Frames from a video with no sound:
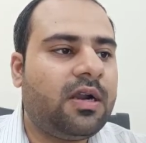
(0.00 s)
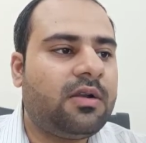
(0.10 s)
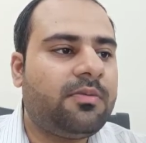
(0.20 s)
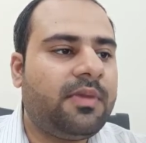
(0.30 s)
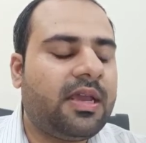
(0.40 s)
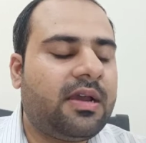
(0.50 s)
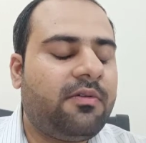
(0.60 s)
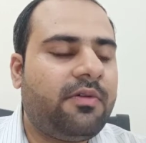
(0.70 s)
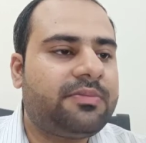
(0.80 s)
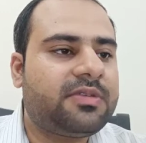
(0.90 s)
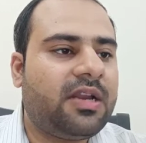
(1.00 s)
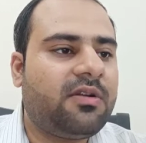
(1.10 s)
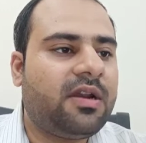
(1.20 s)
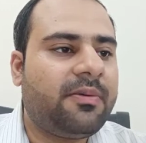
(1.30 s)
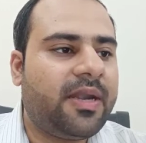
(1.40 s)
to make a website
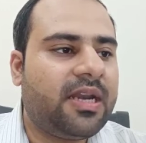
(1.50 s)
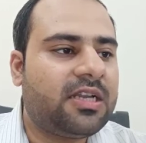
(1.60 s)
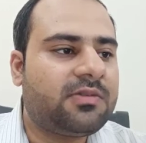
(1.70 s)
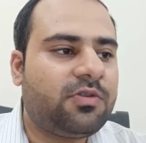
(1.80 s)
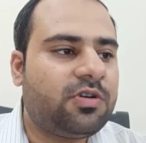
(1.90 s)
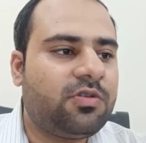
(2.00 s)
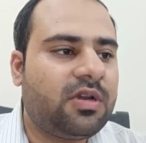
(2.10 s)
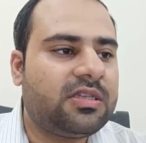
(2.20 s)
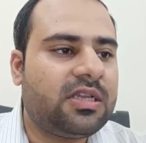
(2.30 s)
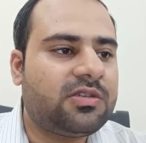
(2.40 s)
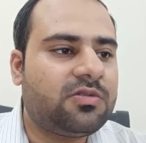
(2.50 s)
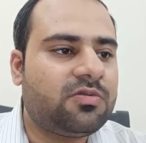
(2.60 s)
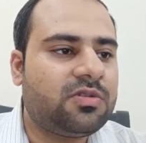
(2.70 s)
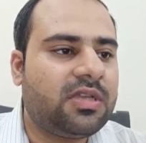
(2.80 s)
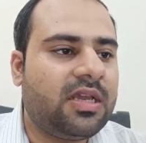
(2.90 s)
on the maintenance mode, you can just
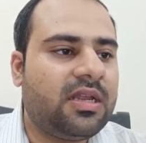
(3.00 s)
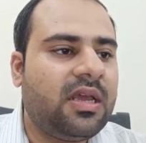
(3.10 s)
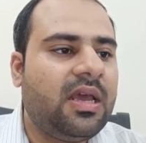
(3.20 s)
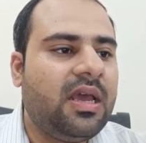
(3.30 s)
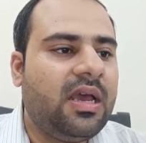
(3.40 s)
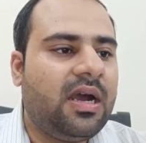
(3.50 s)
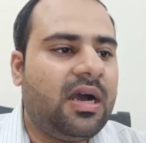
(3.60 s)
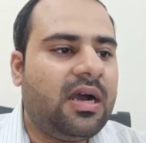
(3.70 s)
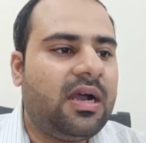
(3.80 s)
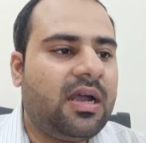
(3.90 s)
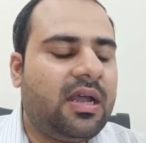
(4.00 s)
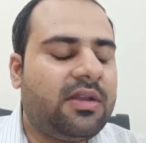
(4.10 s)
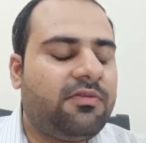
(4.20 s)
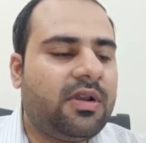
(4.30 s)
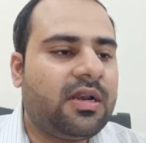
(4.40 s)
choose here.
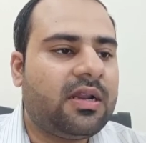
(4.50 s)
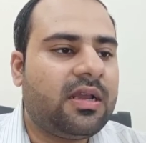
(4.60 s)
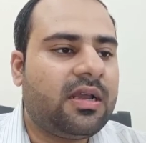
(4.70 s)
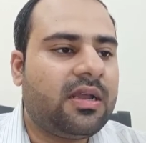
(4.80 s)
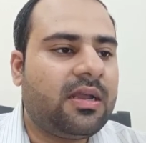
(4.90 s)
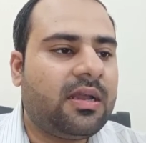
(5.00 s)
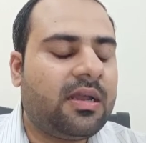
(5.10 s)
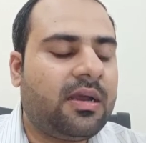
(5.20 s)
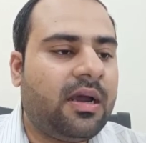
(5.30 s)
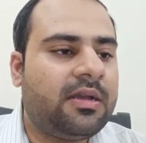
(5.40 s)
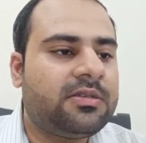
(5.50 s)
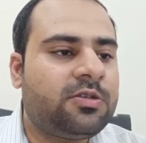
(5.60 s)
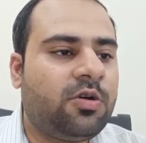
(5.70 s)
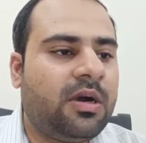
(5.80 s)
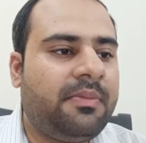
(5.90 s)
It will
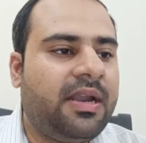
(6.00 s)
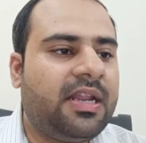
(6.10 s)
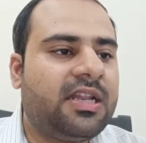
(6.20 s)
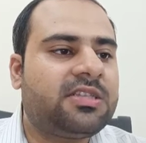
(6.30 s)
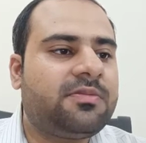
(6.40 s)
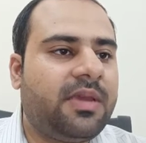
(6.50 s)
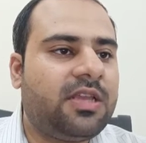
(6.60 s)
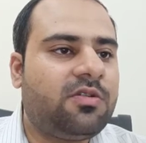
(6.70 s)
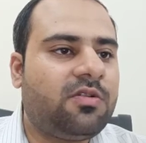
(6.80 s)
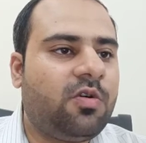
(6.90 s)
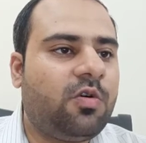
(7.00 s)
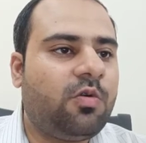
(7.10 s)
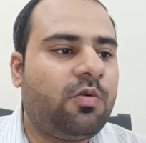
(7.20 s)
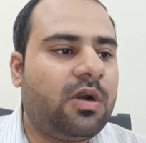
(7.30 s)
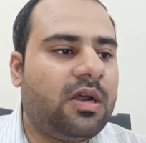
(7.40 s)
show a maintenance page on
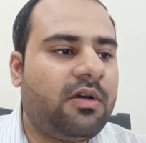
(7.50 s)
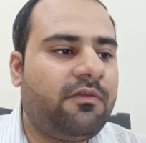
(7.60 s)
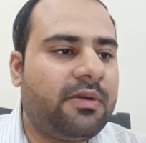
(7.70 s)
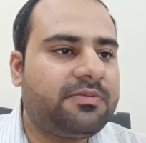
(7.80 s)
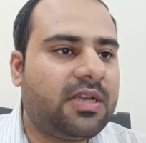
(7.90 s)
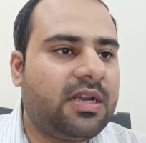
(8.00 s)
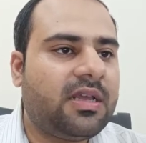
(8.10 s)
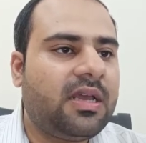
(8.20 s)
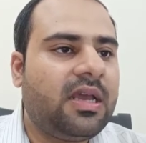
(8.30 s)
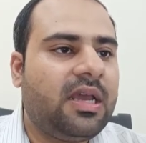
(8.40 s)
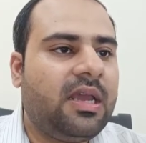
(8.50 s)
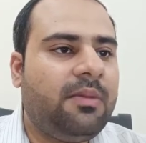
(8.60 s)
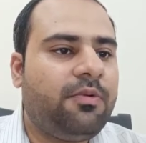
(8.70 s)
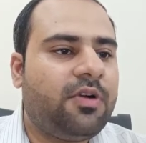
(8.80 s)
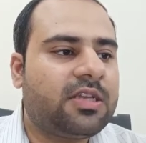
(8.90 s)
your website.
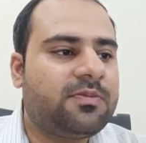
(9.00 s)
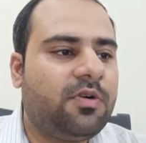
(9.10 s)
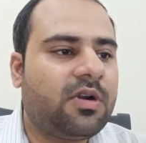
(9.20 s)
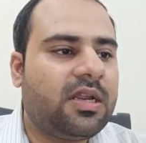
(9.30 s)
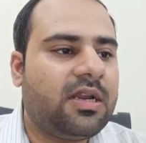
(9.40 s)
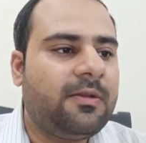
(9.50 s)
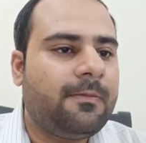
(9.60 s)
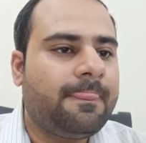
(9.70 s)
Import export kit.